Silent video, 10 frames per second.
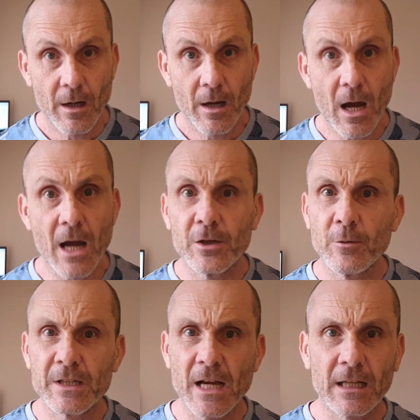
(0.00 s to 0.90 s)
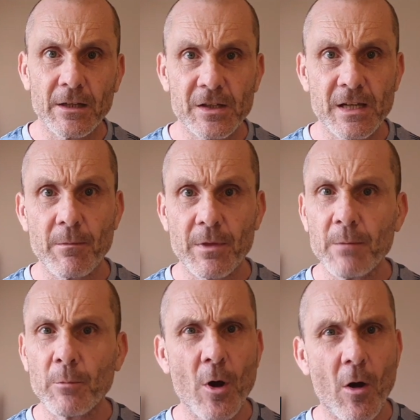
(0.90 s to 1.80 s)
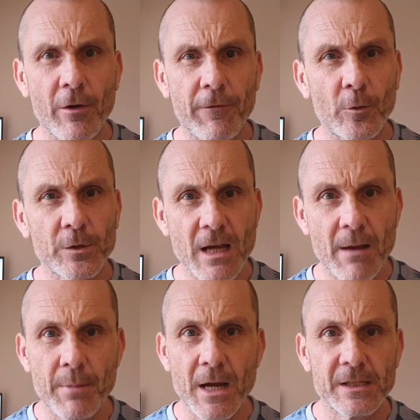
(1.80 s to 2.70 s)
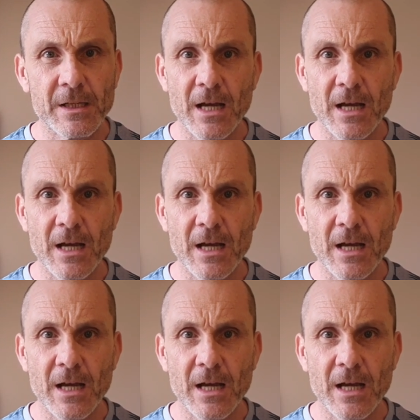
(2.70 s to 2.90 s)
I do exactly the same thing, but not on a full-time basis.